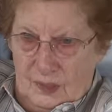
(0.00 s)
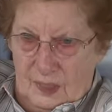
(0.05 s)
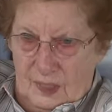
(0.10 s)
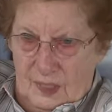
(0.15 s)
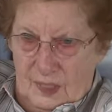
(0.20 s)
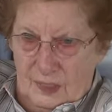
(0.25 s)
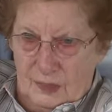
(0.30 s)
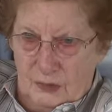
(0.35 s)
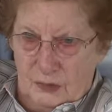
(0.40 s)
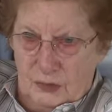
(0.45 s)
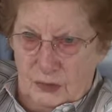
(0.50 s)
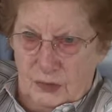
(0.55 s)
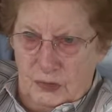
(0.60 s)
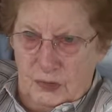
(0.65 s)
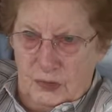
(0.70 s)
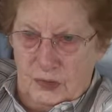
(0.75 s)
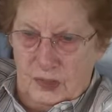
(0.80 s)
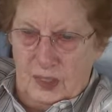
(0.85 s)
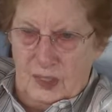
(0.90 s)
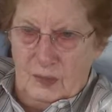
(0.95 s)

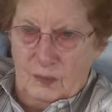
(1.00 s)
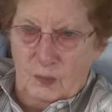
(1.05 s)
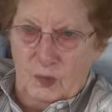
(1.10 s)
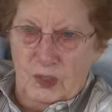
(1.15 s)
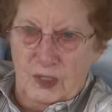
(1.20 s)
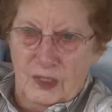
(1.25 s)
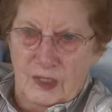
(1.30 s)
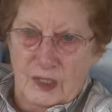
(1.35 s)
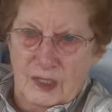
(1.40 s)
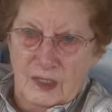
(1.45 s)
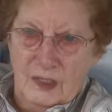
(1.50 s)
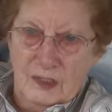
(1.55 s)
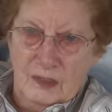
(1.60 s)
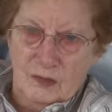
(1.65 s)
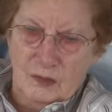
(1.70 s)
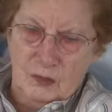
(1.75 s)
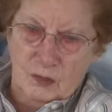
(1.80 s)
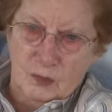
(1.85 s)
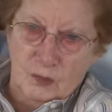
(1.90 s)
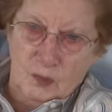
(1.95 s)
house, and we
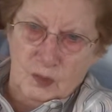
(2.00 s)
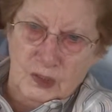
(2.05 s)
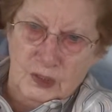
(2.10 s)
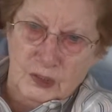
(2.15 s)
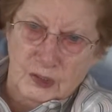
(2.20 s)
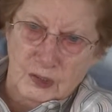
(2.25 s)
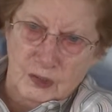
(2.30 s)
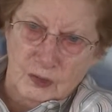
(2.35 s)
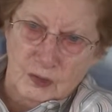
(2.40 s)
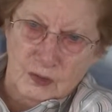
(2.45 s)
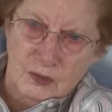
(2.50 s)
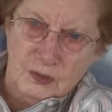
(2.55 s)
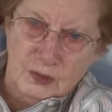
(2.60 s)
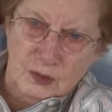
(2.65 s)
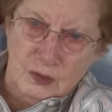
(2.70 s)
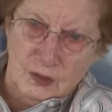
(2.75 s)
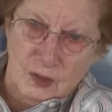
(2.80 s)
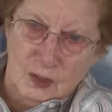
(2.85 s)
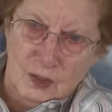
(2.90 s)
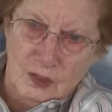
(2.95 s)
didn't return
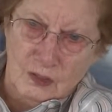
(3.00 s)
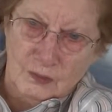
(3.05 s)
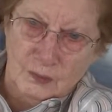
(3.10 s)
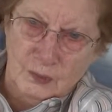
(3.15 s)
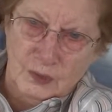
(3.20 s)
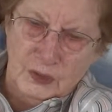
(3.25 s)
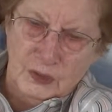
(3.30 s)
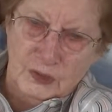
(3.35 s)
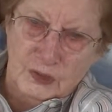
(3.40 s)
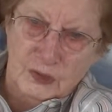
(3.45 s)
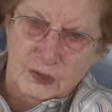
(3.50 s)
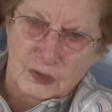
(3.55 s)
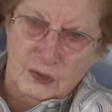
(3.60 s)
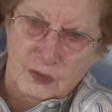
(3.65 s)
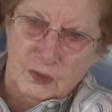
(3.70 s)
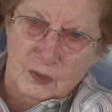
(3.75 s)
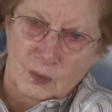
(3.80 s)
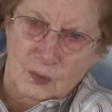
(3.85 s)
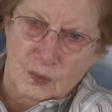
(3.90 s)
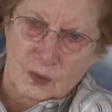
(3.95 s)
to Lockman's
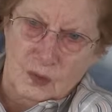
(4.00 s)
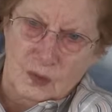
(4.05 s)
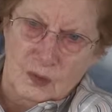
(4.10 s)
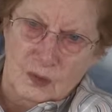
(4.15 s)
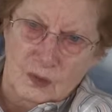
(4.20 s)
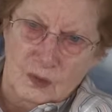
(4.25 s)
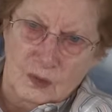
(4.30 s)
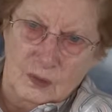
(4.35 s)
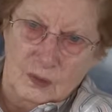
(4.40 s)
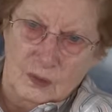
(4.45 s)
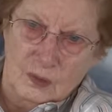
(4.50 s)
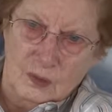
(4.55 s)
store.